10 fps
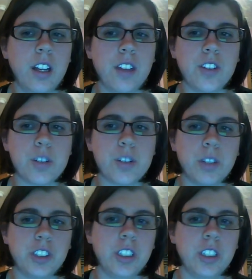The first
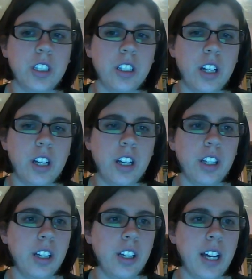question
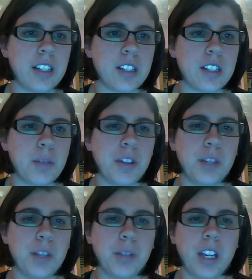asks about
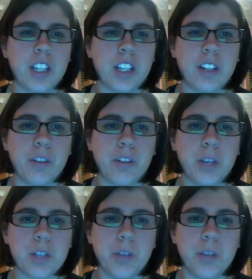the implication of the
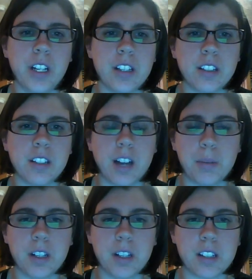week's readings and
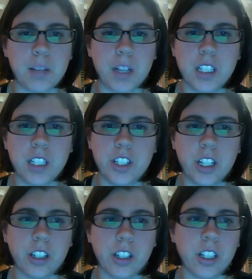topics on my
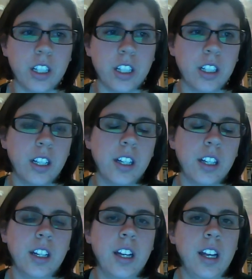teaching and learning.
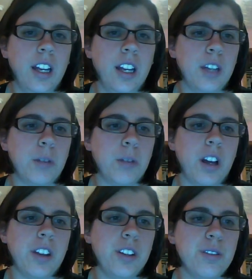And
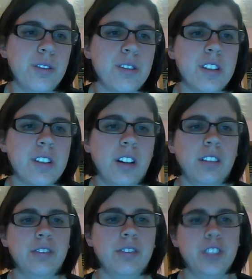while the use
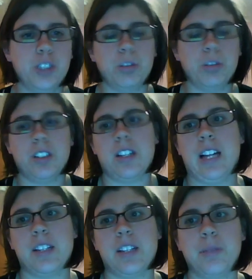of visuals is
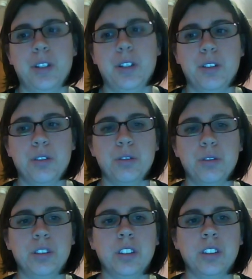not something
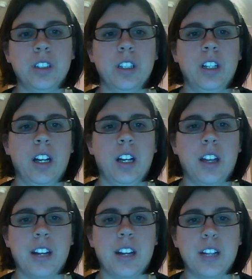new
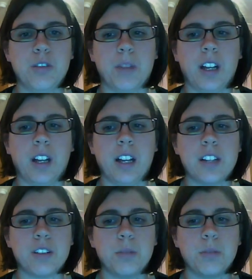that I do in my
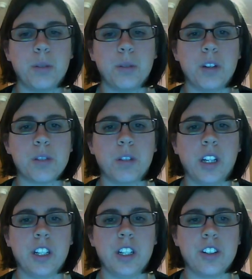classroom, it was
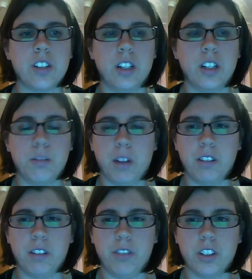really interesting and
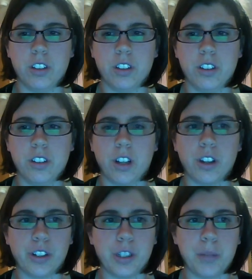beneficial to
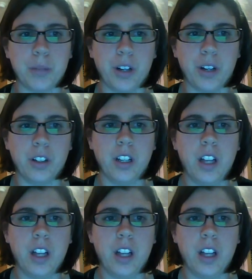learn about